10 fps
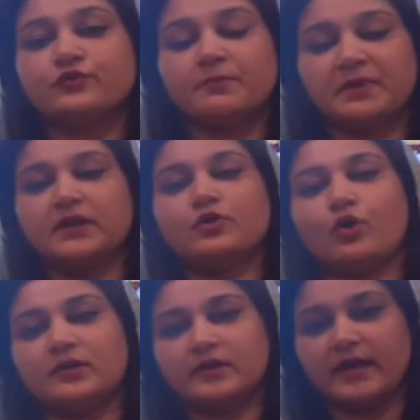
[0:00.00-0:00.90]
to repeat
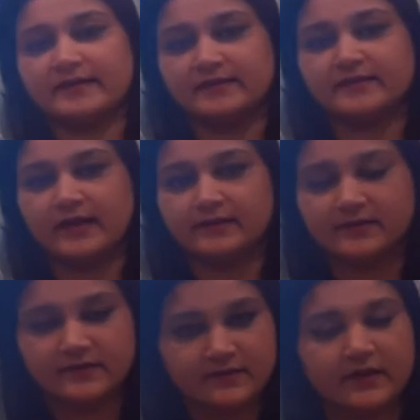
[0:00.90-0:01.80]
all the
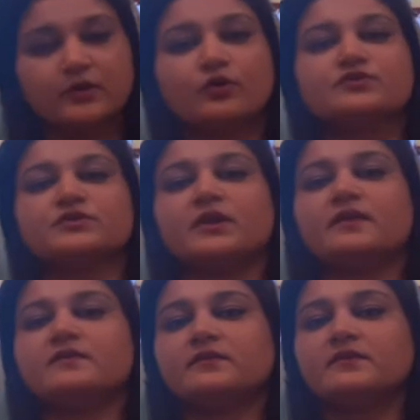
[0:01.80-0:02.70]
exercises and question
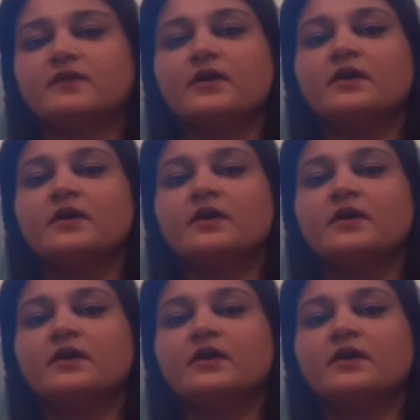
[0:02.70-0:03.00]
answers